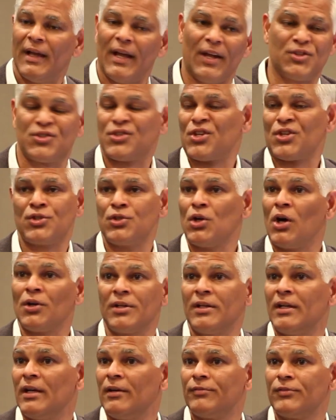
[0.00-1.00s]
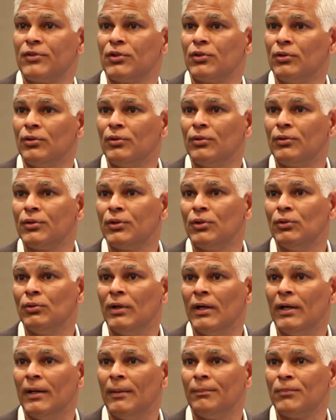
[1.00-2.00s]
It's just not enough to
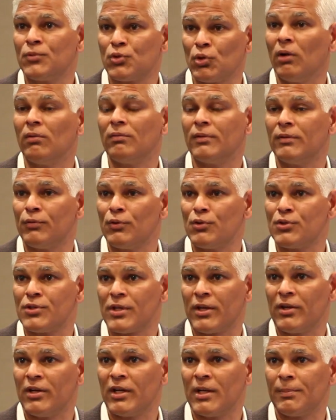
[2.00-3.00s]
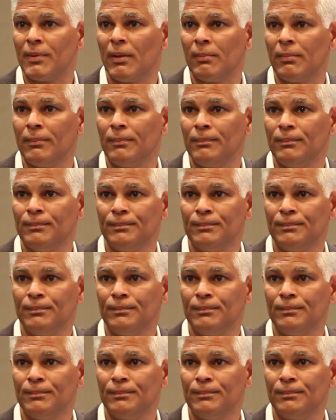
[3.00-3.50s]
solve the food security problem.